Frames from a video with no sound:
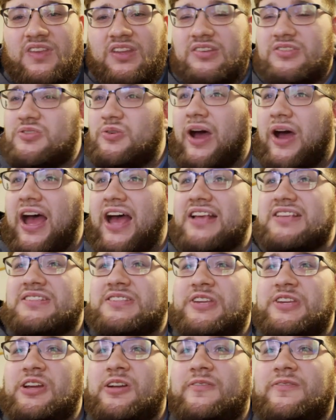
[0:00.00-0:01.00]
So S
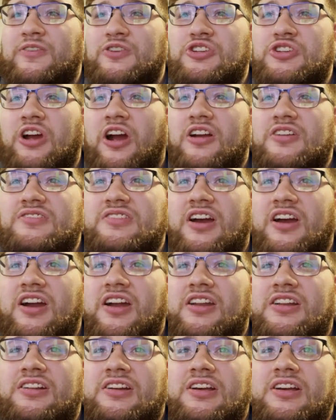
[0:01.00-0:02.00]
tier for Charizard.